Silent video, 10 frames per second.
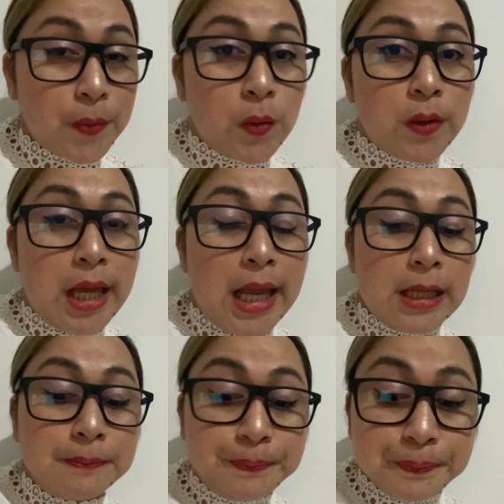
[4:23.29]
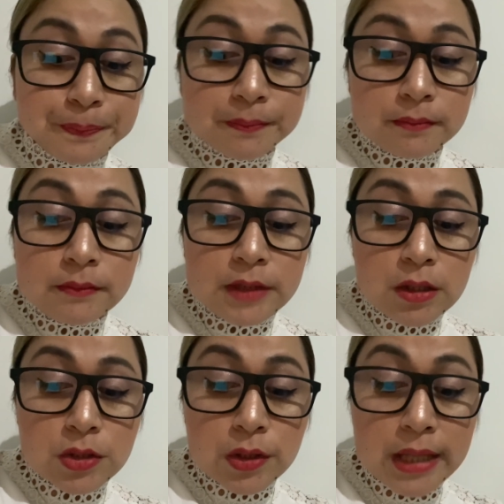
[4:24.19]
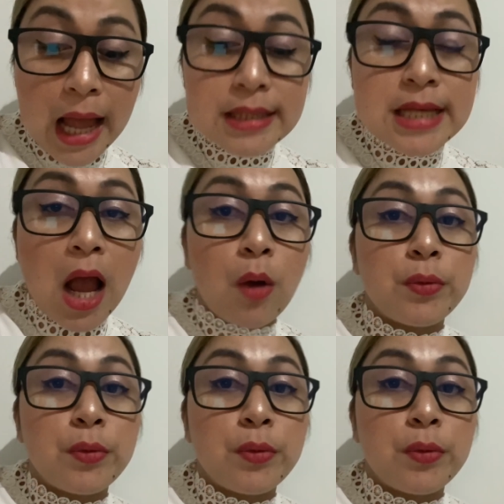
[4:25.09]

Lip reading: Okay, so that's how